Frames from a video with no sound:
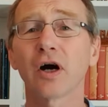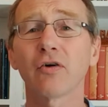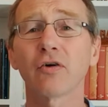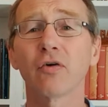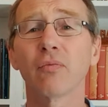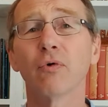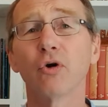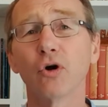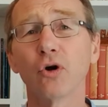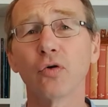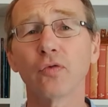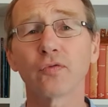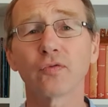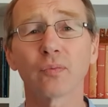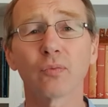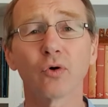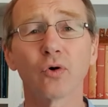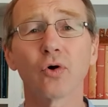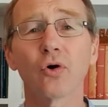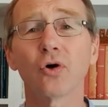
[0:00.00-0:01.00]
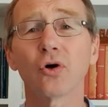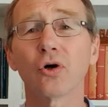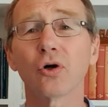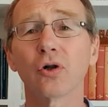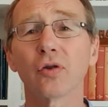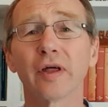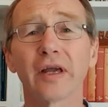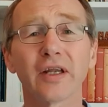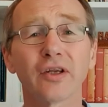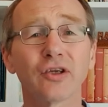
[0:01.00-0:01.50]
removed from all
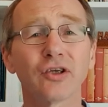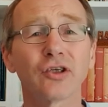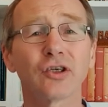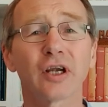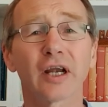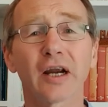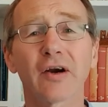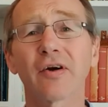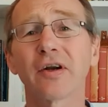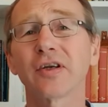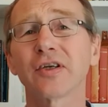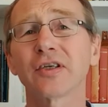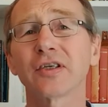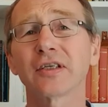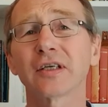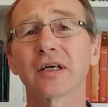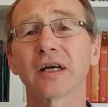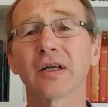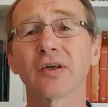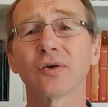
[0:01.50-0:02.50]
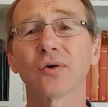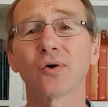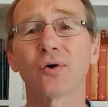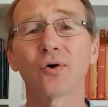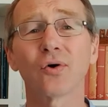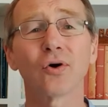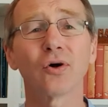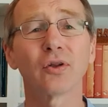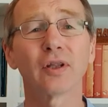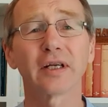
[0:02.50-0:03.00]
they cherished and
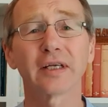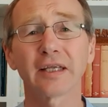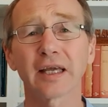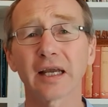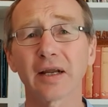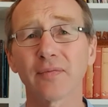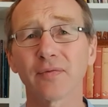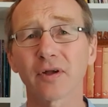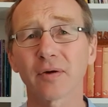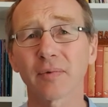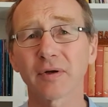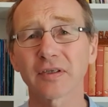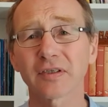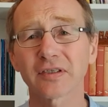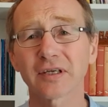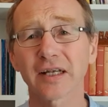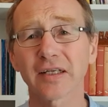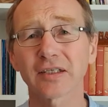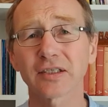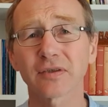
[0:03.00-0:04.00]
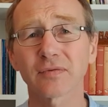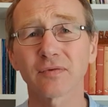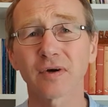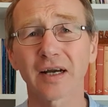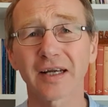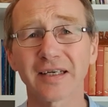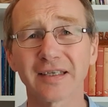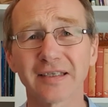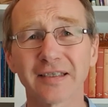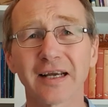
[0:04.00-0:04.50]
all that gave them a sense of
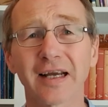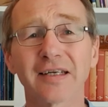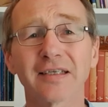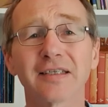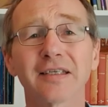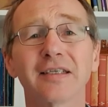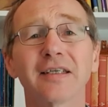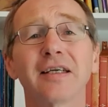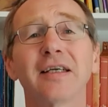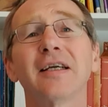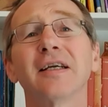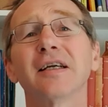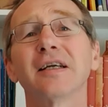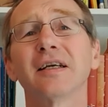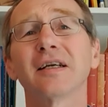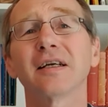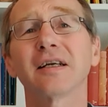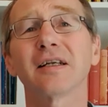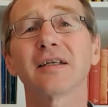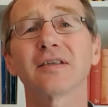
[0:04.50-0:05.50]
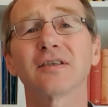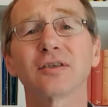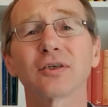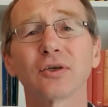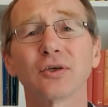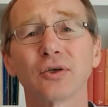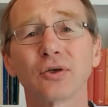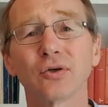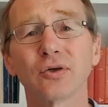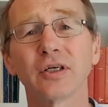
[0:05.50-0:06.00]
identity and
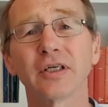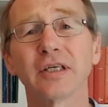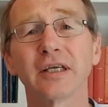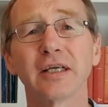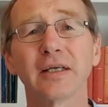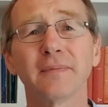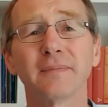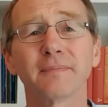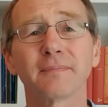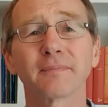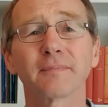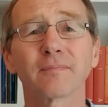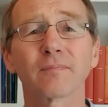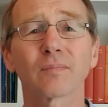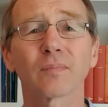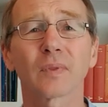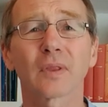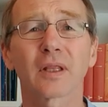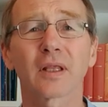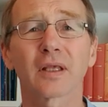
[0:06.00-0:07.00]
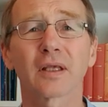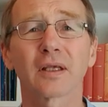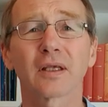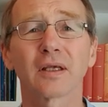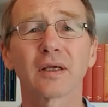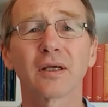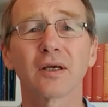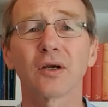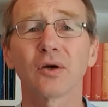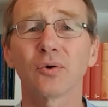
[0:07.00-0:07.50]
security.
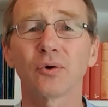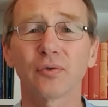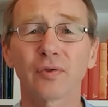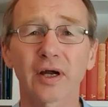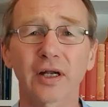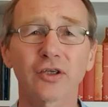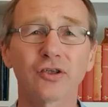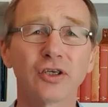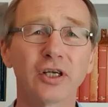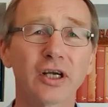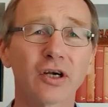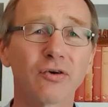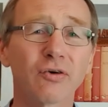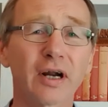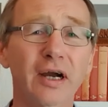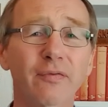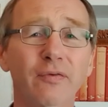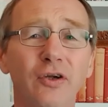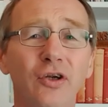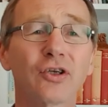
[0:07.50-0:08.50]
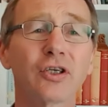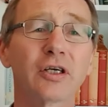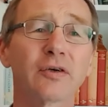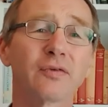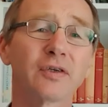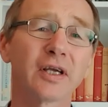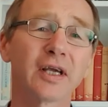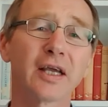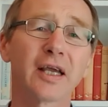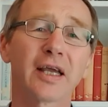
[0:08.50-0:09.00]
With that geographic
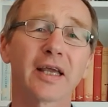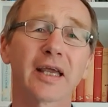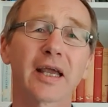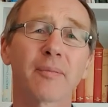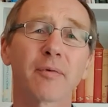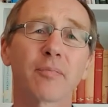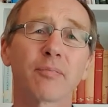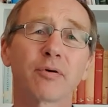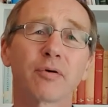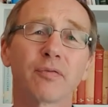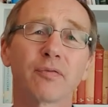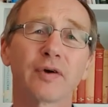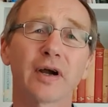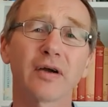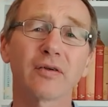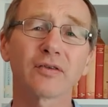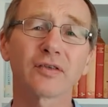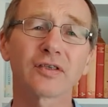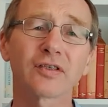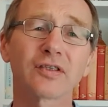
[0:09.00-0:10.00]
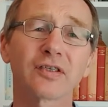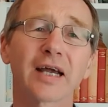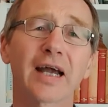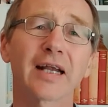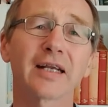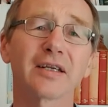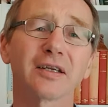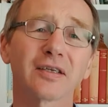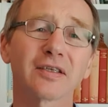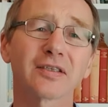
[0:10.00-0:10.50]
shift came a profound
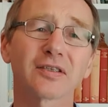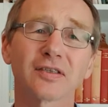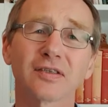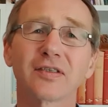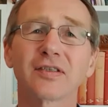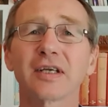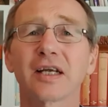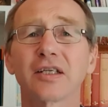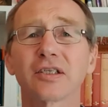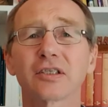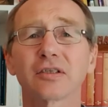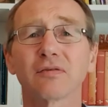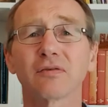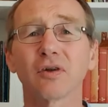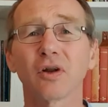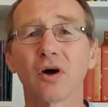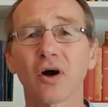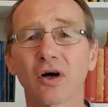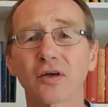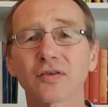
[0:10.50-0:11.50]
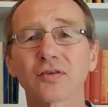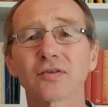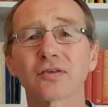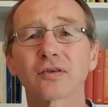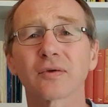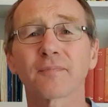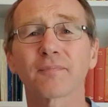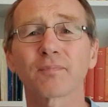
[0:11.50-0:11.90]
sadness and sense of loss.